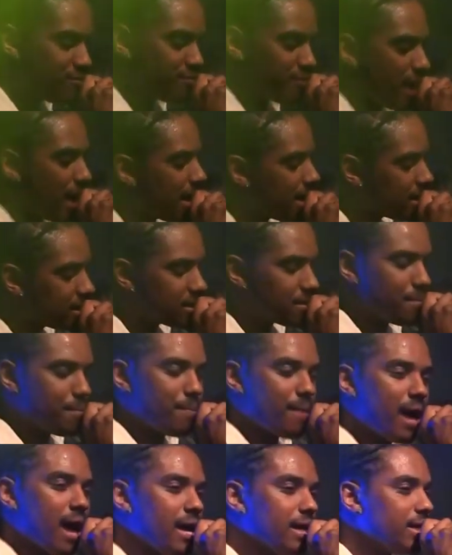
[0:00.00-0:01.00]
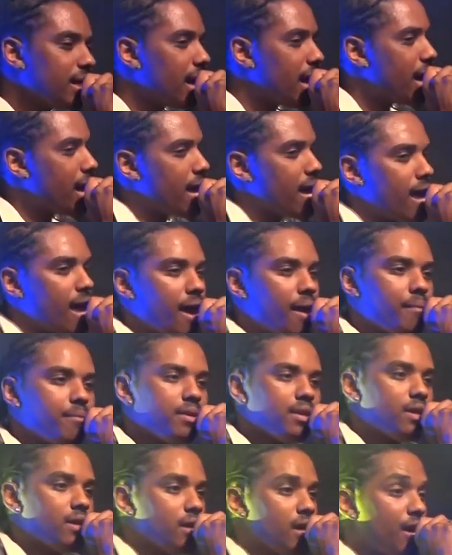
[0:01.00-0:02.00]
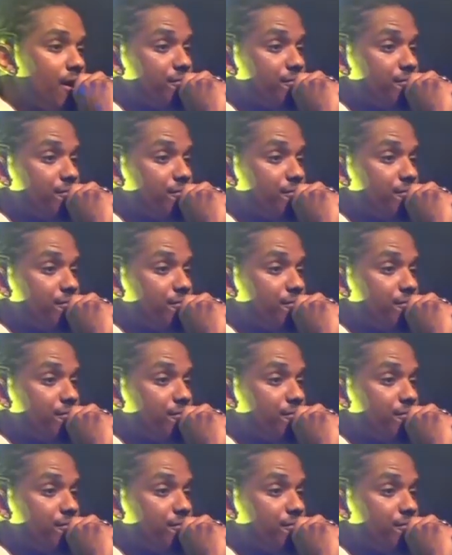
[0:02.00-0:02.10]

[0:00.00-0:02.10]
a flight to Miami,